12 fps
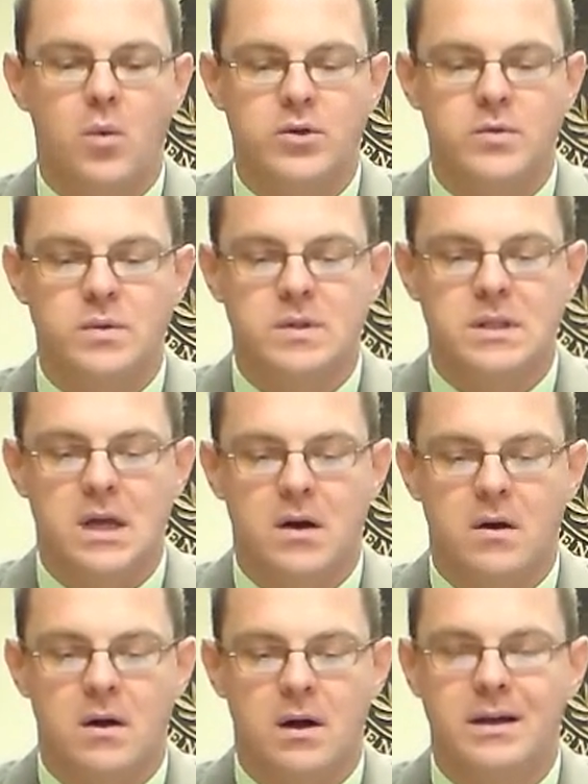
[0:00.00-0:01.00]
which was
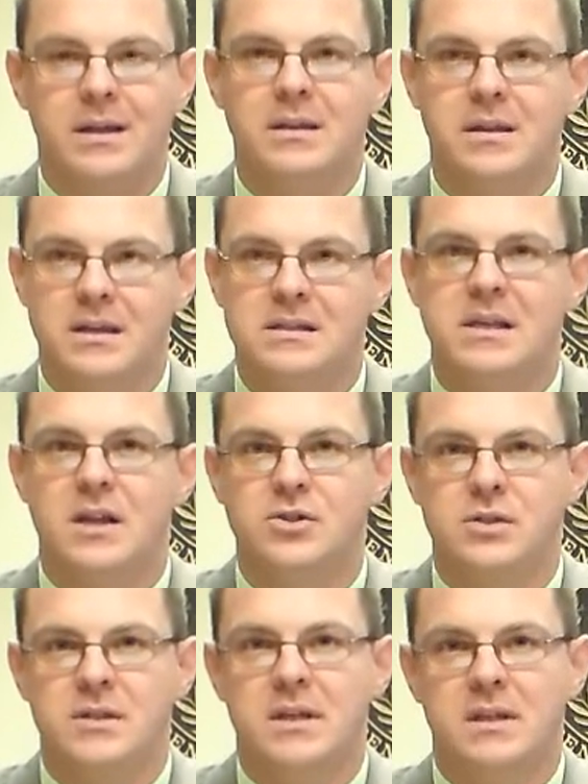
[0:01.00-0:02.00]
their, the
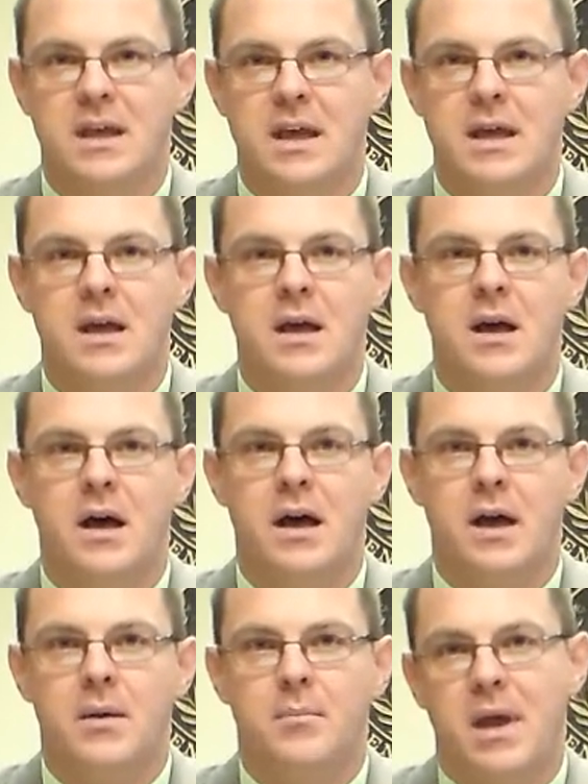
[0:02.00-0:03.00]
extension that they
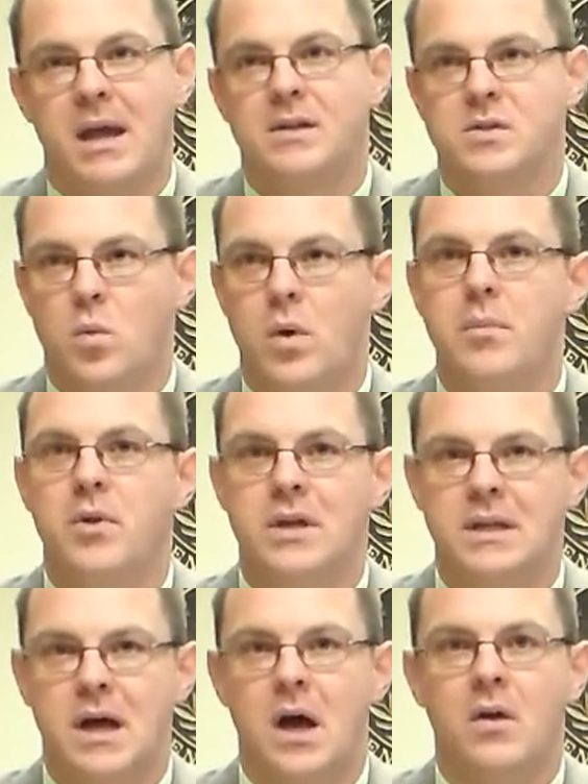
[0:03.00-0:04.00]
paid us a $1
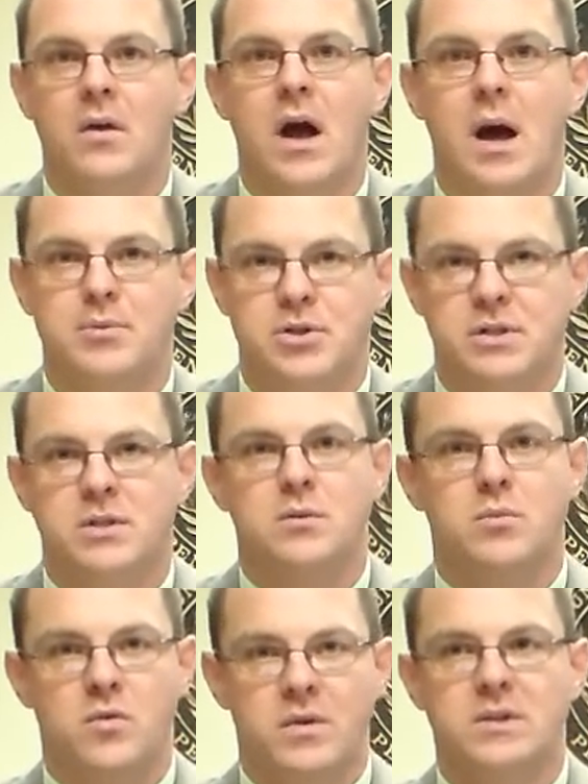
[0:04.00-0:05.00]
million option
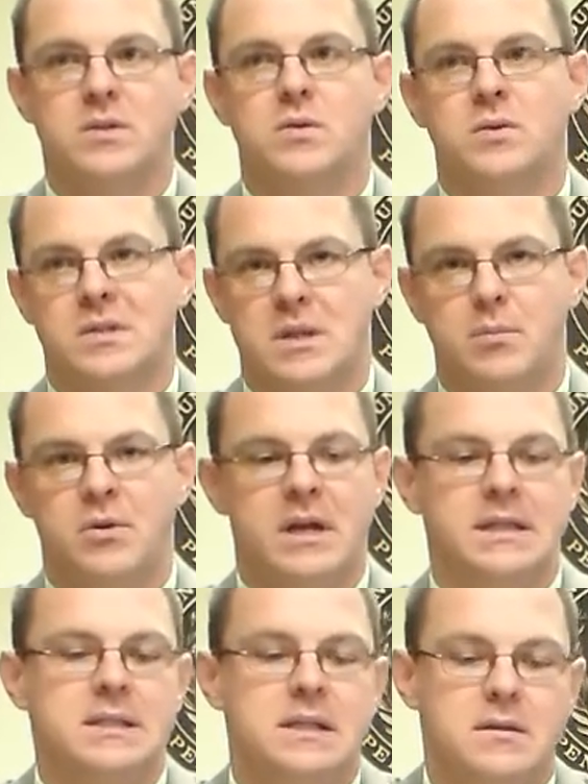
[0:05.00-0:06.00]
to move it to December
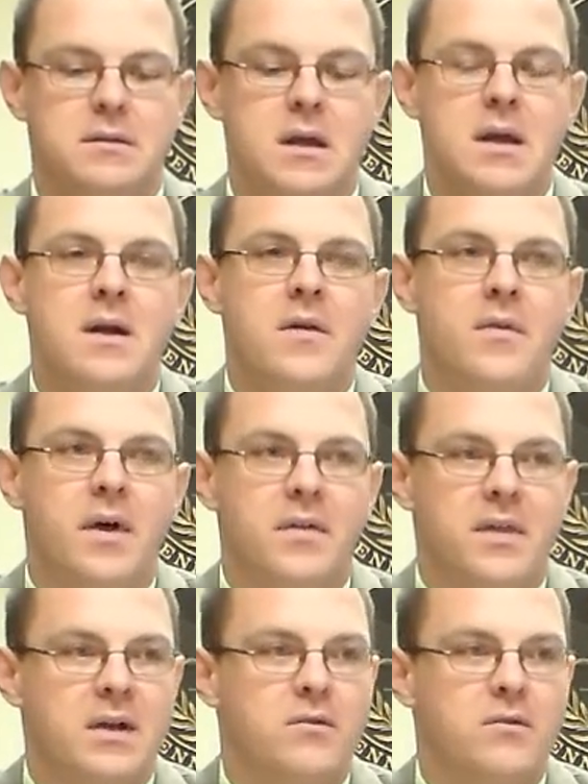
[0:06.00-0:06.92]
19th.